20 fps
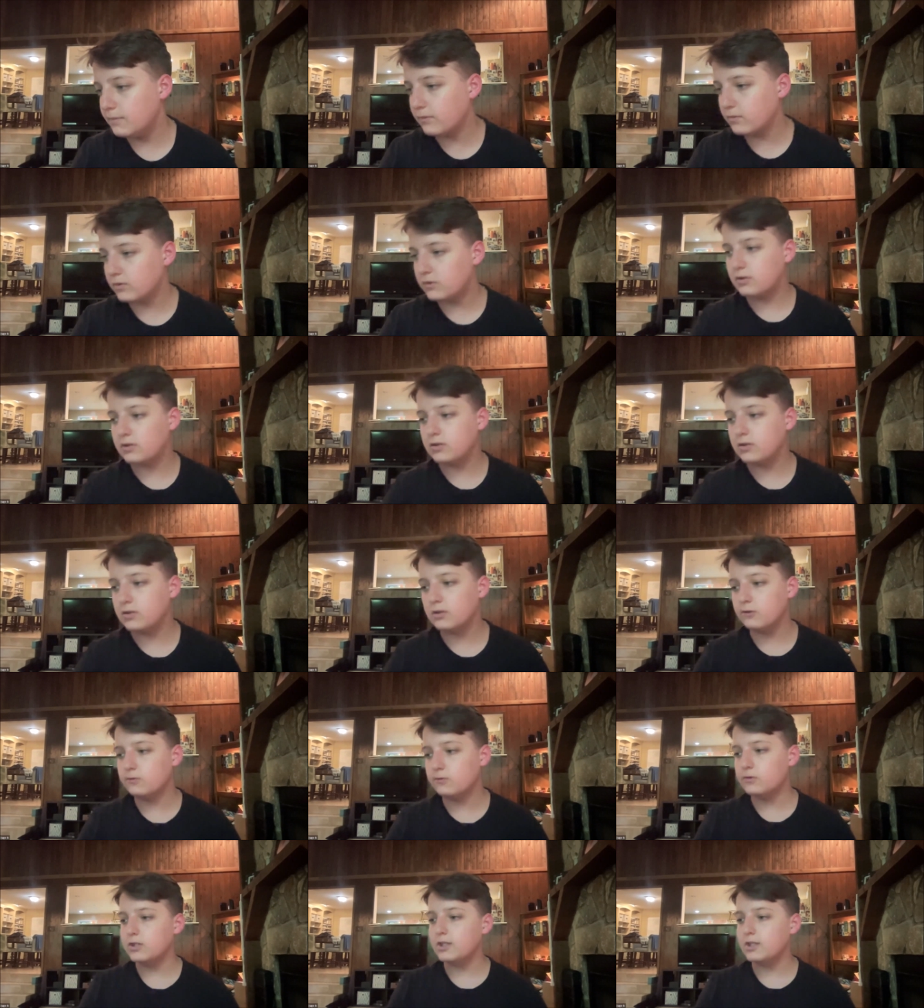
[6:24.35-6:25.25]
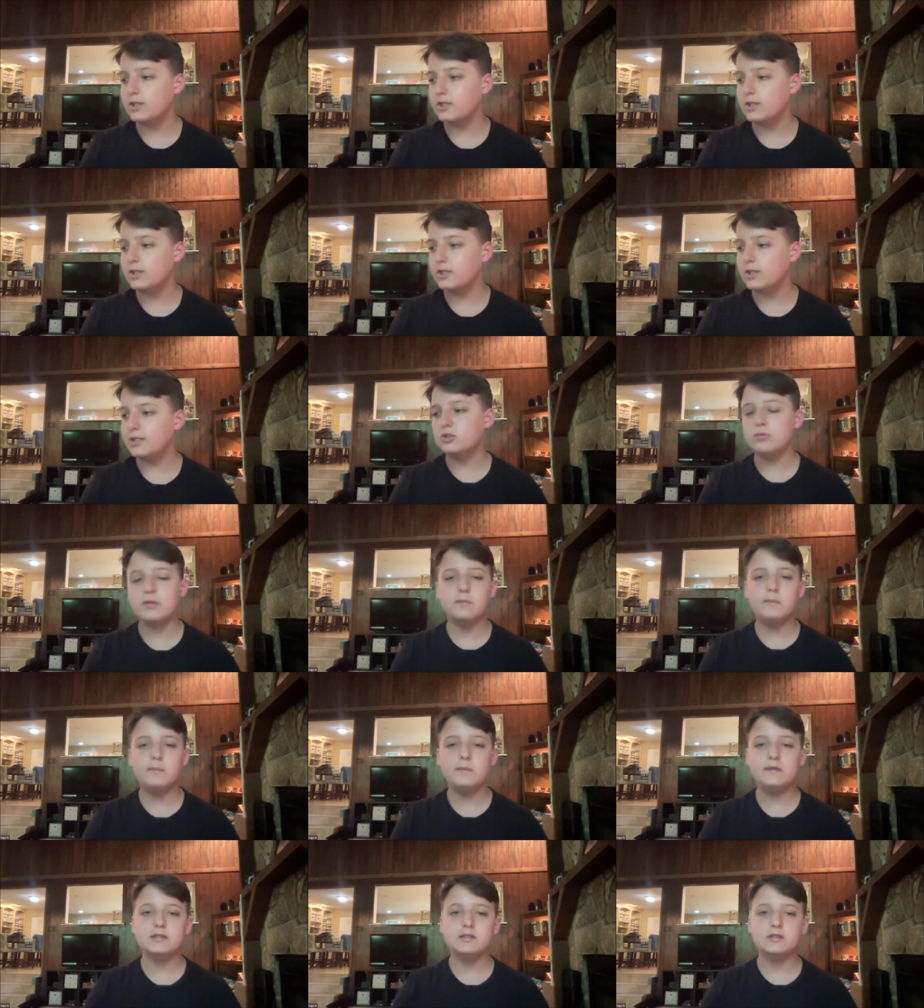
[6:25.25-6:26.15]
They
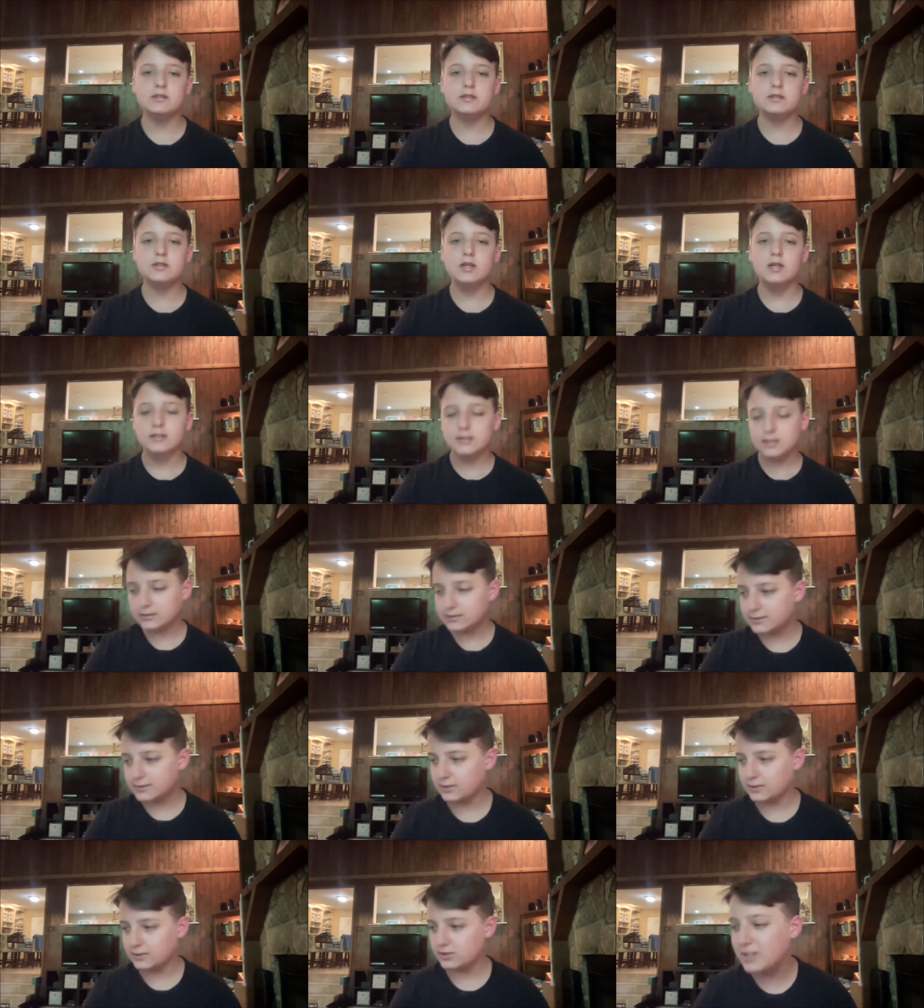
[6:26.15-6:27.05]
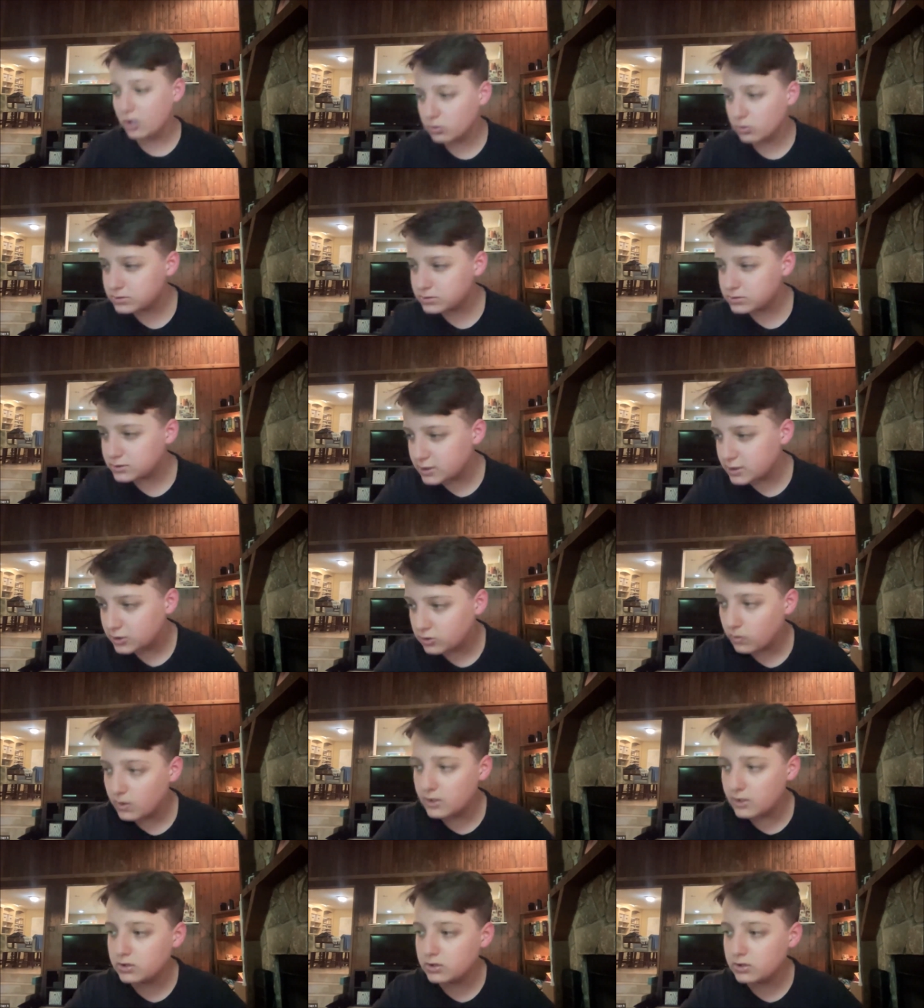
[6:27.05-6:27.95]
still may be in such a
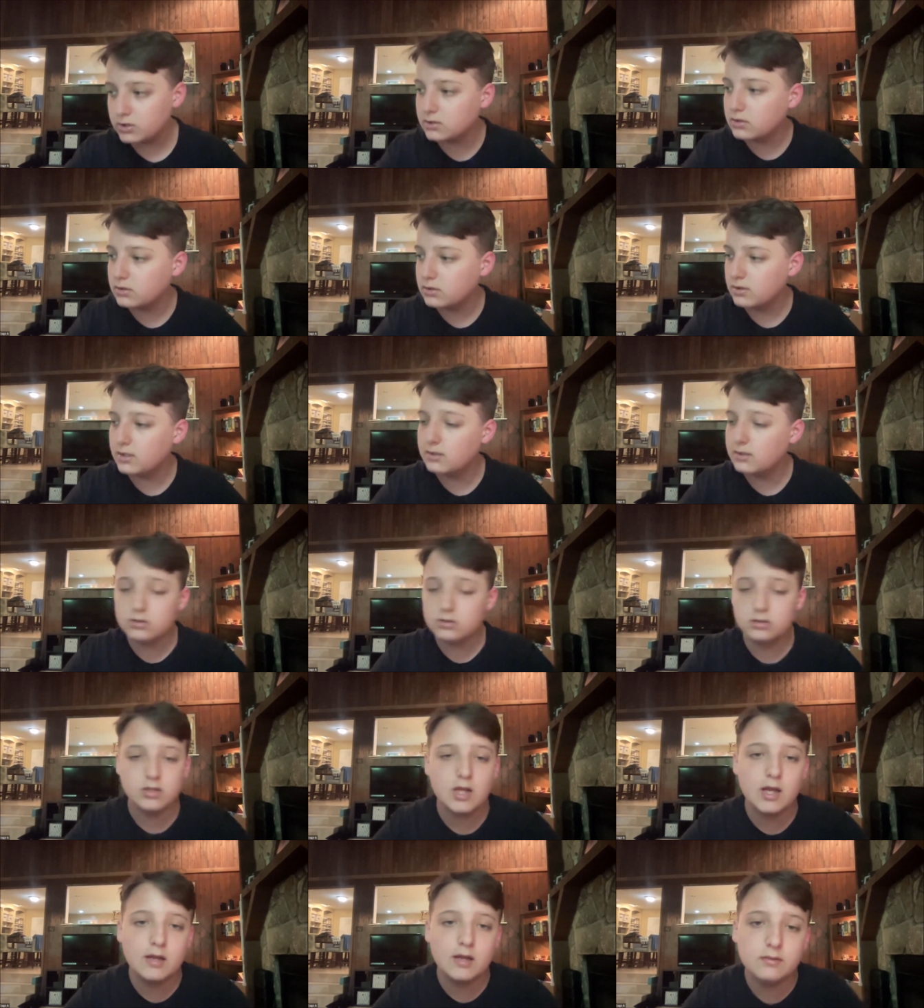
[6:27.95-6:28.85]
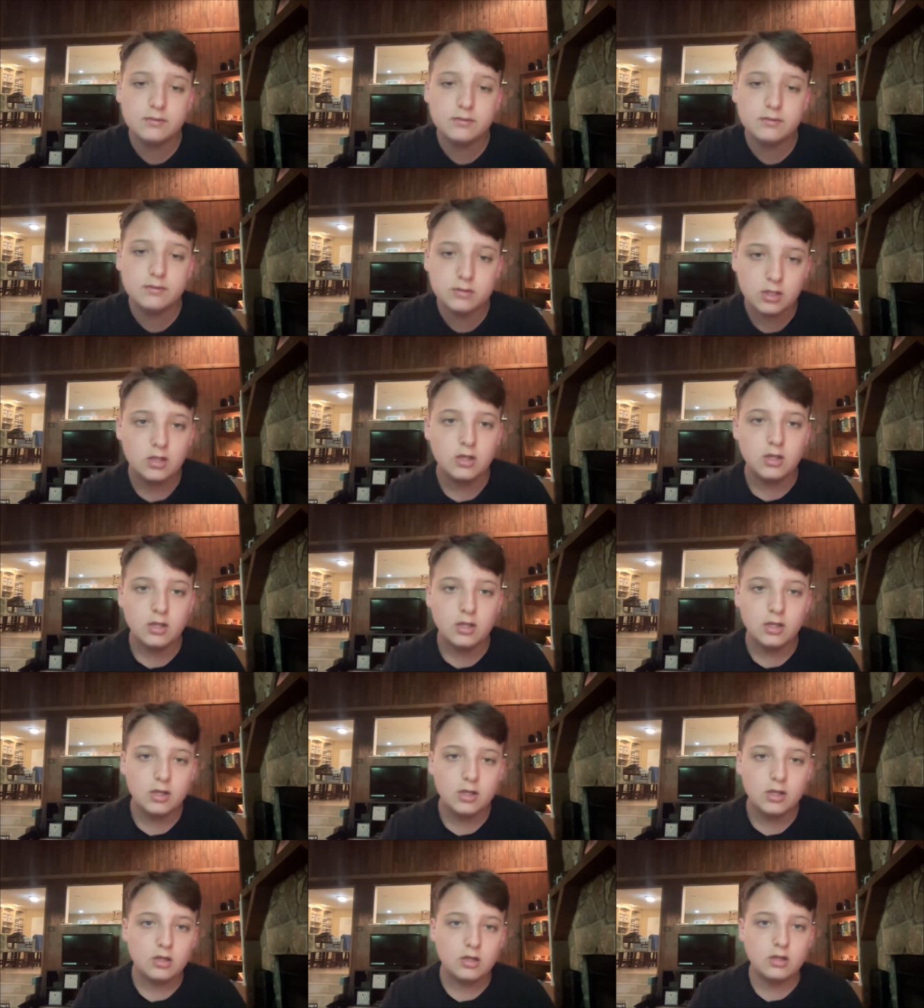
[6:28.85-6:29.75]
terrible situation in their lives,